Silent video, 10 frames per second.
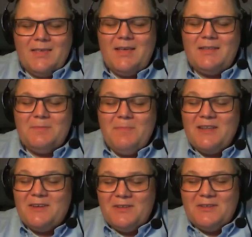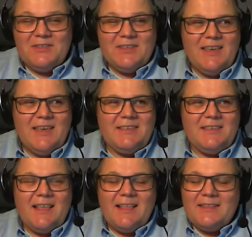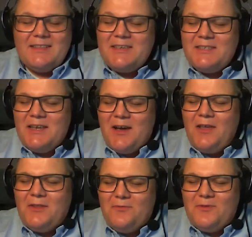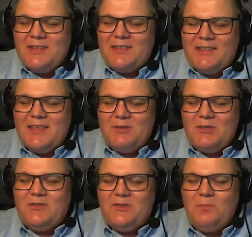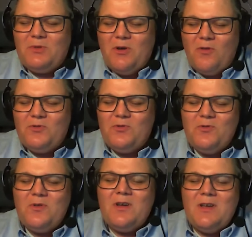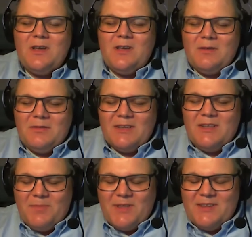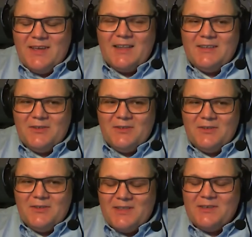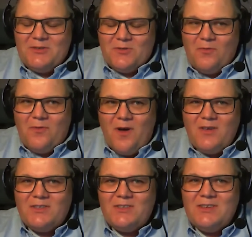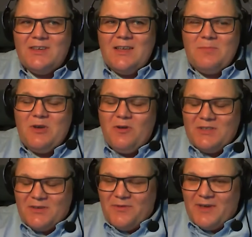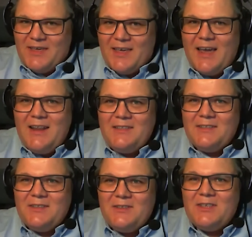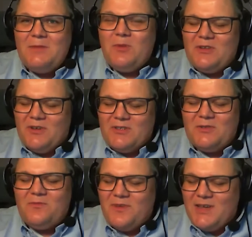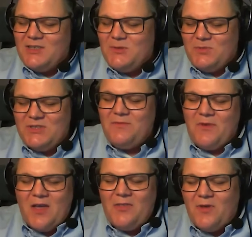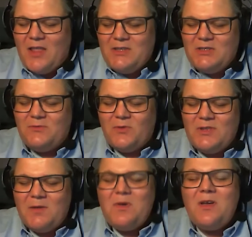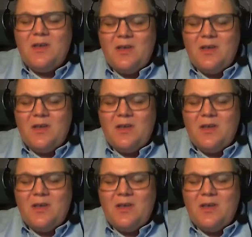Yeah, the medical industry it's actually kind of weird that they jumped onto 3D printing additive manufacturing so fast, because they're a very regulated industry, but there are some very specific advantages for them